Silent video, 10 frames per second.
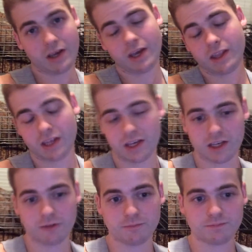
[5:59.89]
and
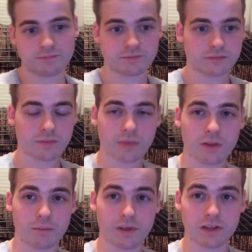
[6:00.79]
then
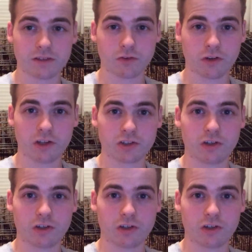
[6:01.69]
pizza for lunch